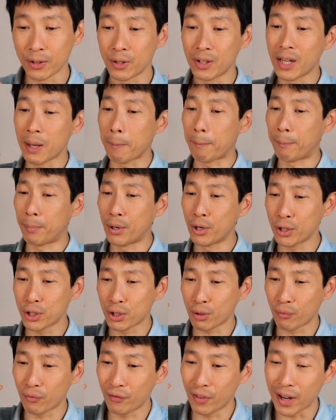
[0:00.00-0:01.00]
you can
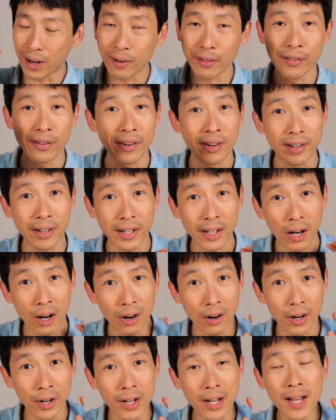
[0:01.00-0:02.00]
push very, very
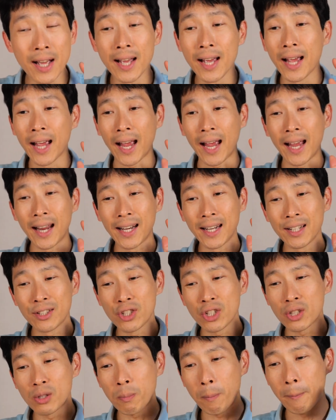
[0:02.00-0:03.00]
hard and it
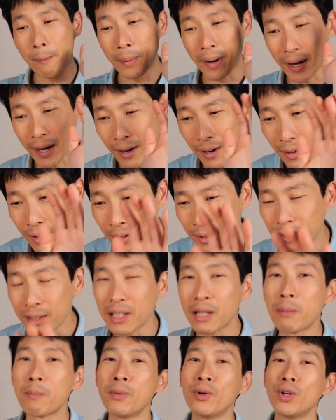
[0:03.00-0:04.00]
just
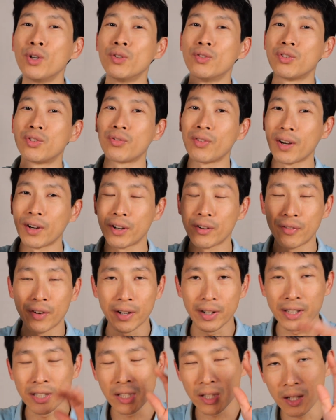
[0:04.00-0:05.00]
barely moves very,
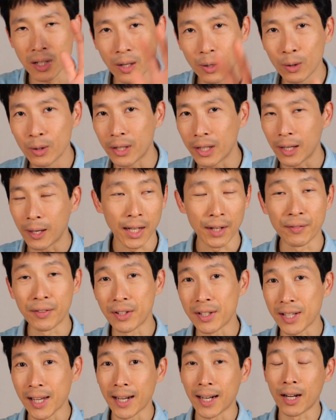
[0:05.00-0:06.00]
very slowly. If
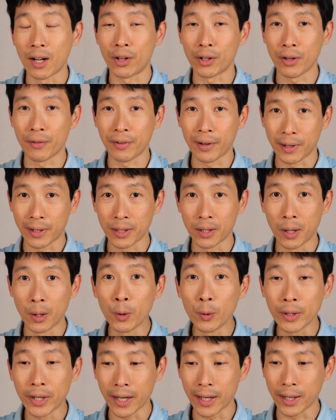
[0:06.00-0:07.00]
you set it on a very
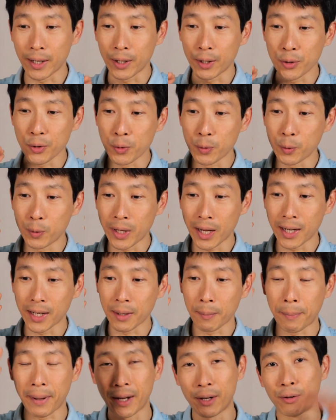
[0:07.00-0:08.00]
low gear, you
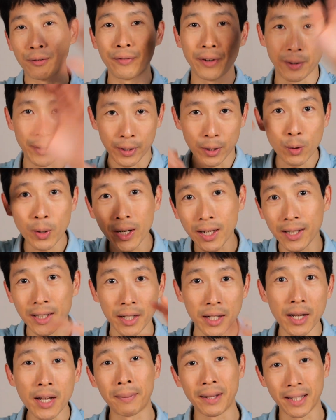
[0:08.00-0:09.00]
can pedal very
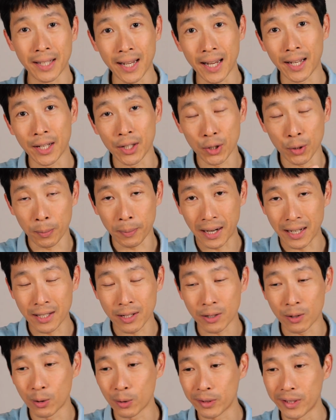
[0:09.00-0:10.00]
quickly, but yet your
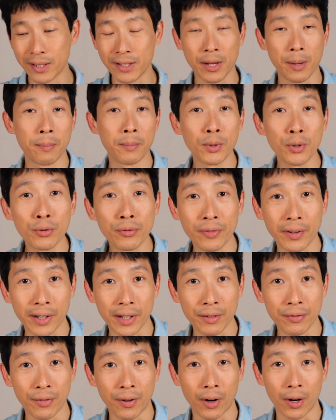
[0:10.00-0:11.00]
bicycle doesn't move
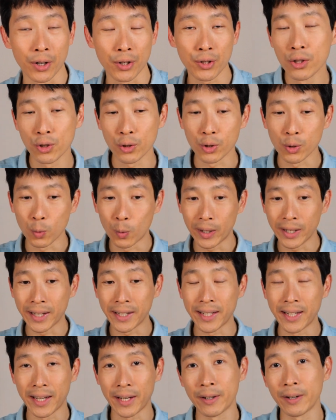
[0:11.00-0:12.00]
very far. So you want to
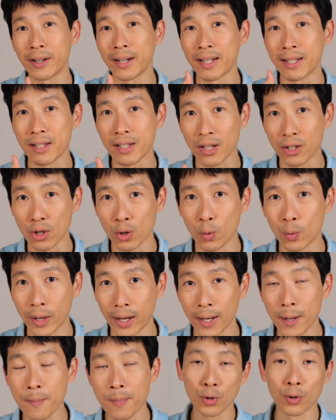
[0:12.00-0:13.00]
gear in such a
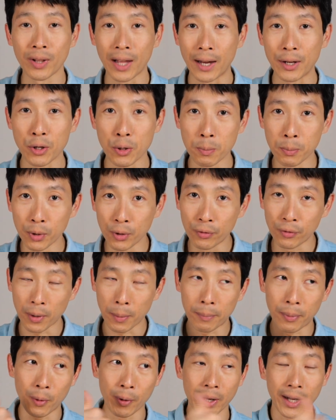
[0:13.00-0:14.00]
way so that you move
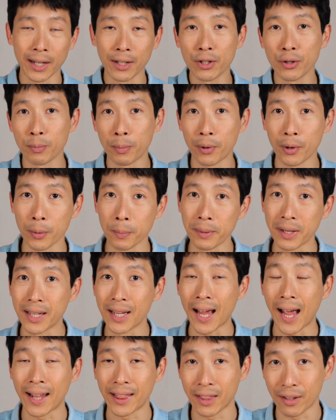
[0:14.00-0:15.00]
from point A to point
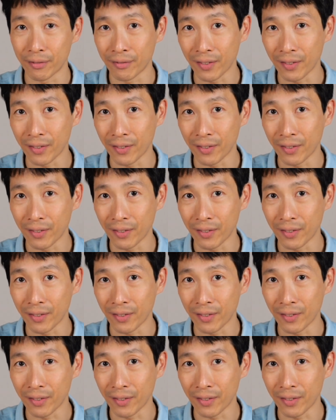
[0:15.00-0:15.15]
B at the